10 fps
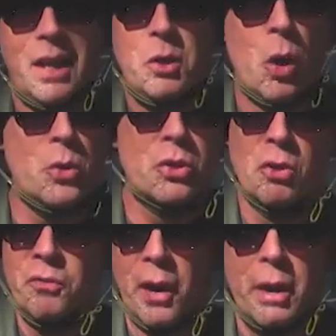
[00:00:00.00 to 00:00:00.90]
no
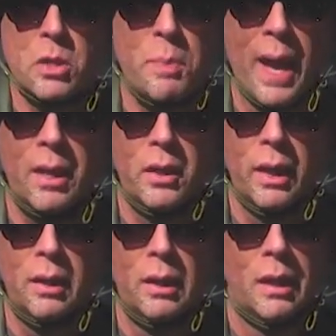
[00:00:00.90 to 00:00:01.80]
Surefires back
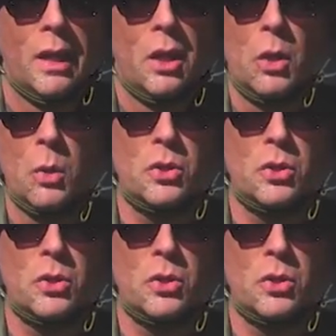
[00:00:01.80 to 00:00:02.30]
then, no